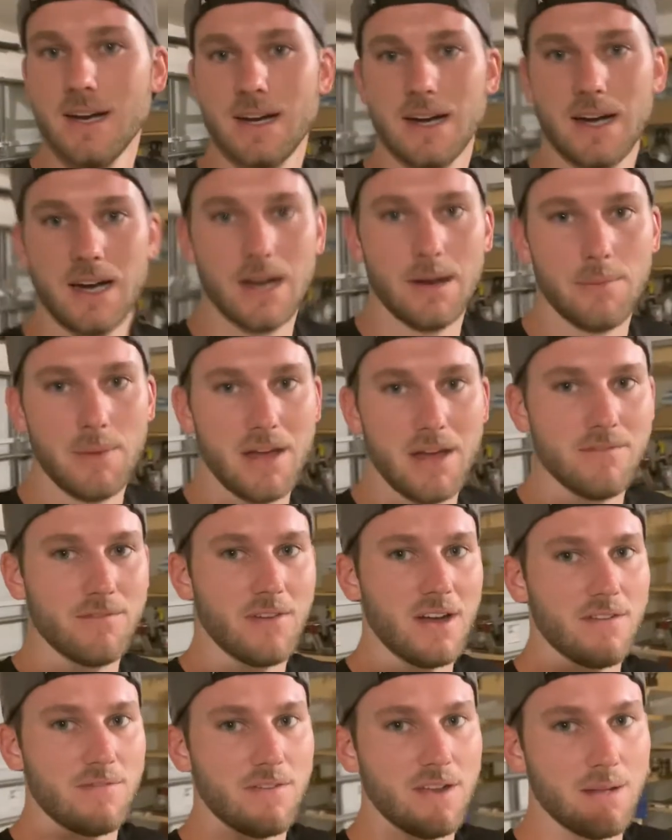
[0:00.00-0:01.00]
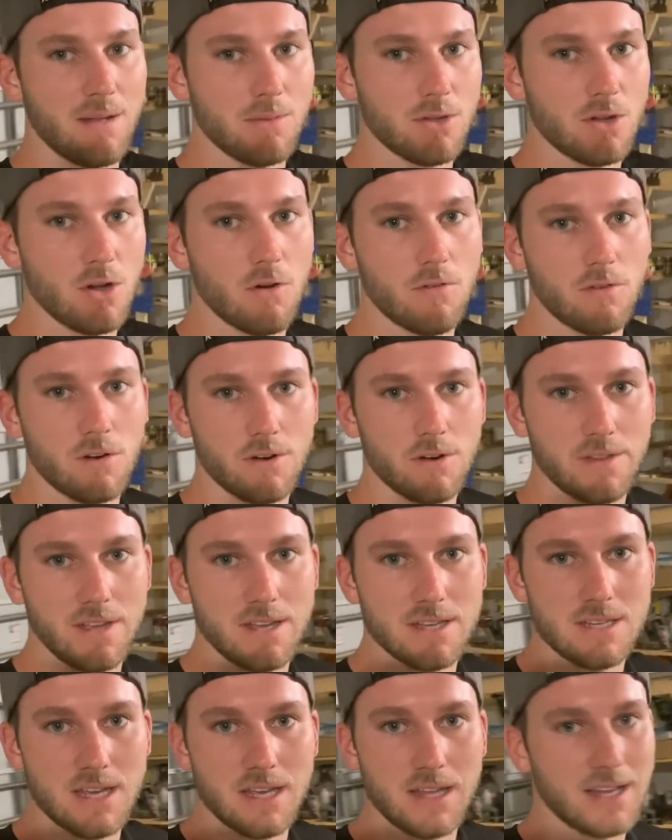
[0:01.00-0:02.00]
Um, I invite family over and
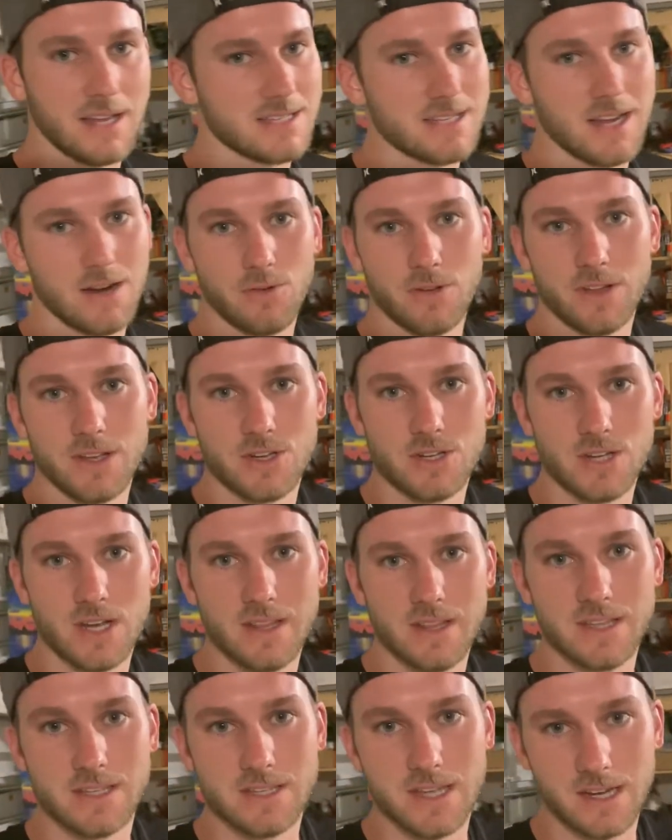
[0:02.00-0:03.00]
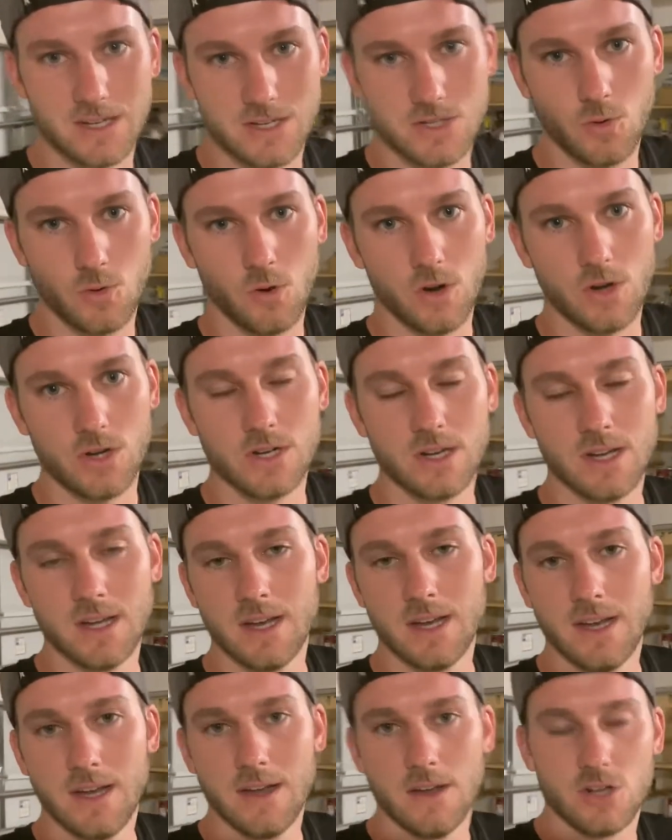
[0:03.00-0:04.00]
they say, that's not really a shed, that's like a storage
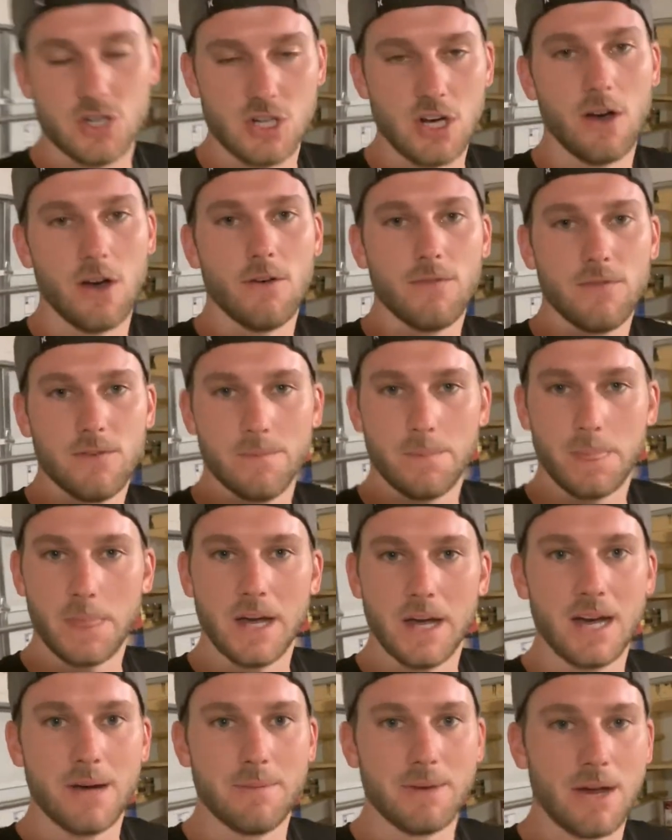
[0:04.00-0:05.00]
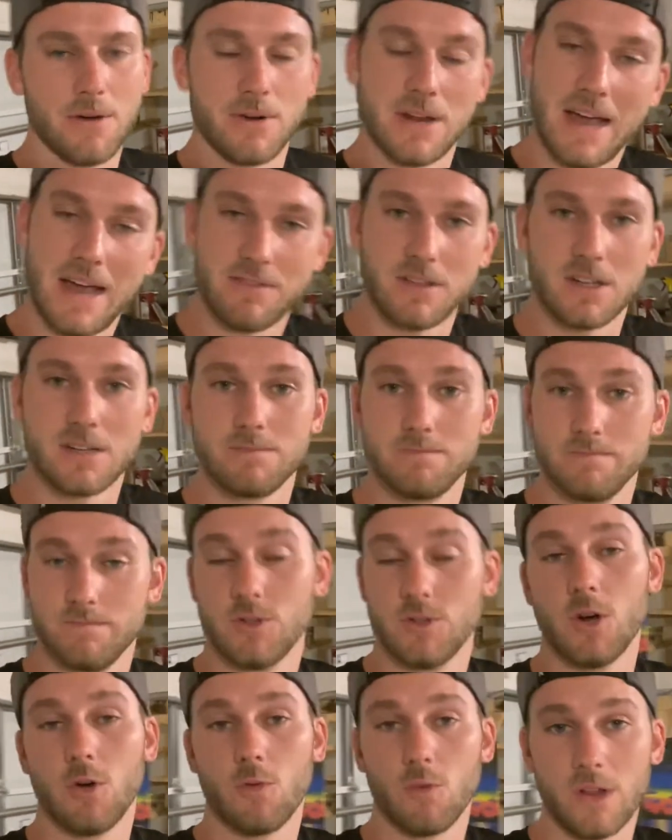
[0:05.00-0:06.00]
shelf. Um, and I would have to,
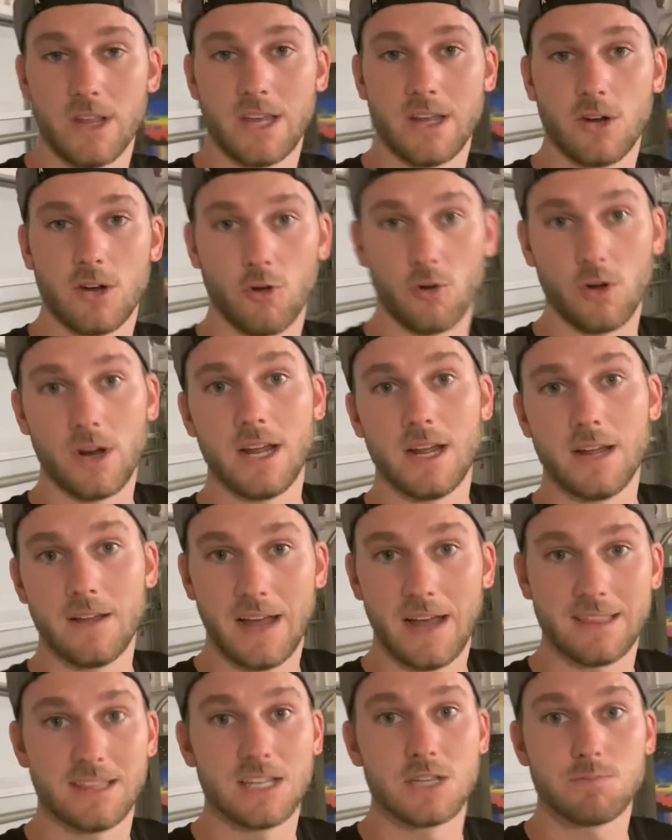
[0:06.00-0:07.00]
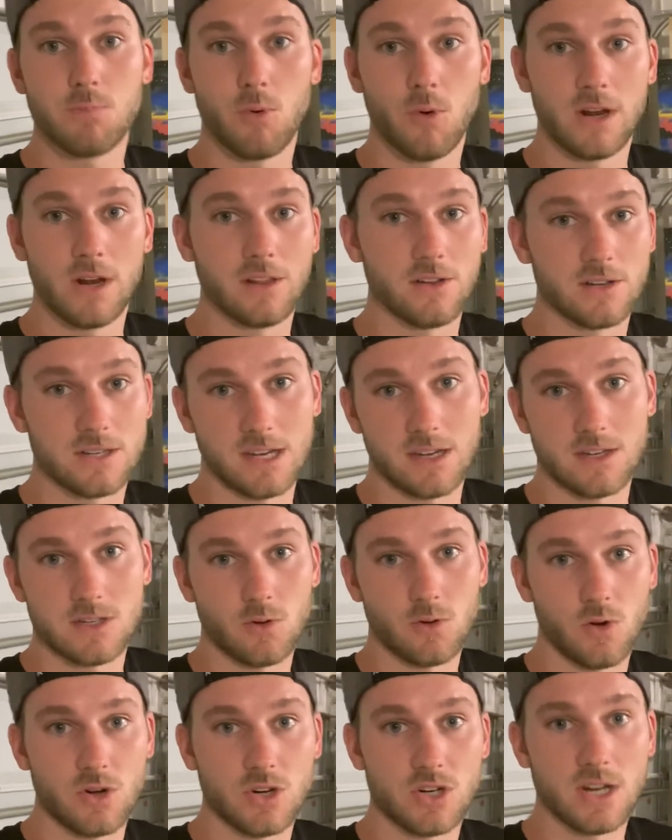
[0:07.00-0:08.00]
you know, really agree at this point, it looks like a
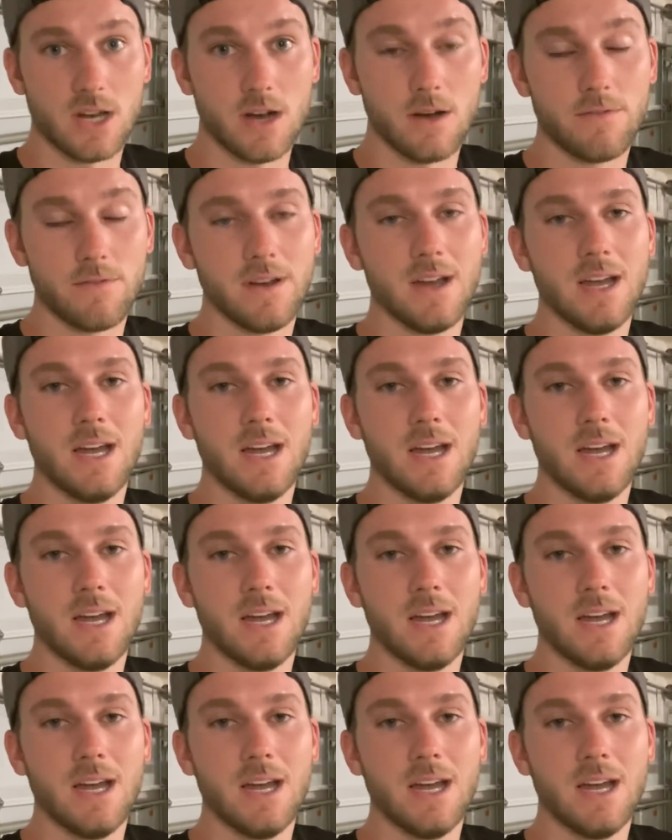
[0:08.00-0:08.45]
storage shelf.